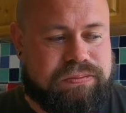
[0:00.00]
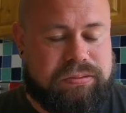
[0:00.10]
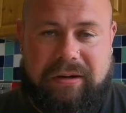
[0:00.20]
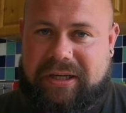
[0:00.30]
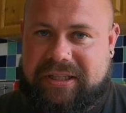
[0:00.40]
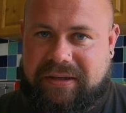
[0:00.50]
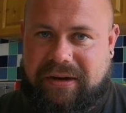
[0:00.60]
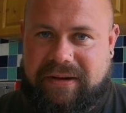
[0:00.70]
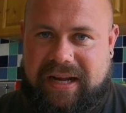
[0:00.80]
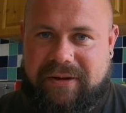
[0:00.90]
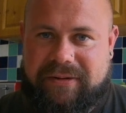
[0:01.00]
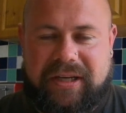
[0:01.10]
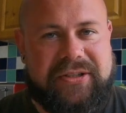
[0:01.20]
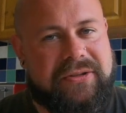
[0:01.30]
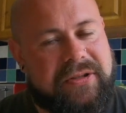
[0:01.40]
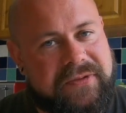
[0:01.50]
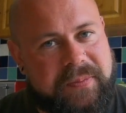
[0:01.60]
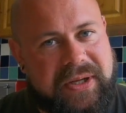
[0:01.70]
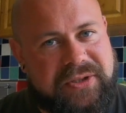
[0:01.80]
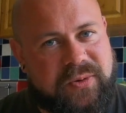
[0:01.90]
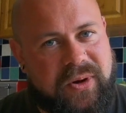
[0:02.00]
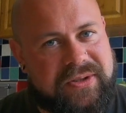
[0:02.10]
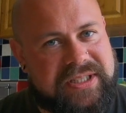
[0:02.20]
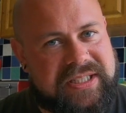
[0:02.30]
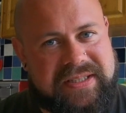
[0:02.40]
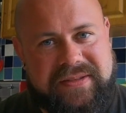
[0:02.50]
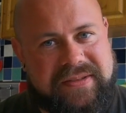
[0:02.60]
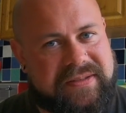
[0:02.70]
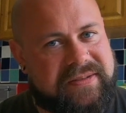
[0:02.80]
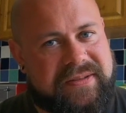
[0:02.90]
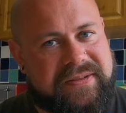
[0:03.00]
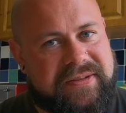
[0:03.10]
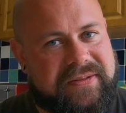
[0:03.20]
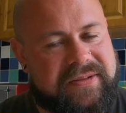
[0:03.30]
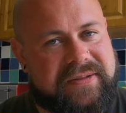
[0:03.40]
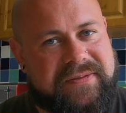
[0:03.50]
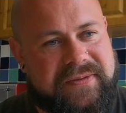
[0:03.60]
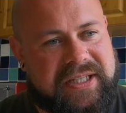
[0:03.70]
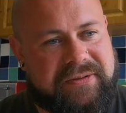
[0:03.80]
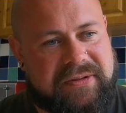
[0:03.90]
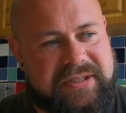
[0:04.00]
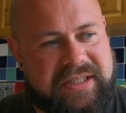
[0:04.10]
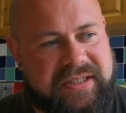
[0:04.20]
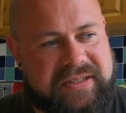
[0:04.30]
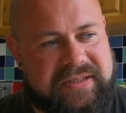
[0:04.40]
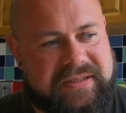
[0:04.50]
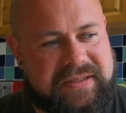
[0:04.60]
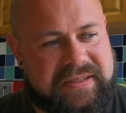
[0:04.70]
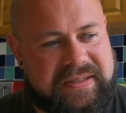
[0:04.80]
Oh, I don't know now, because I do love the pitch quality of this, the Hero 6.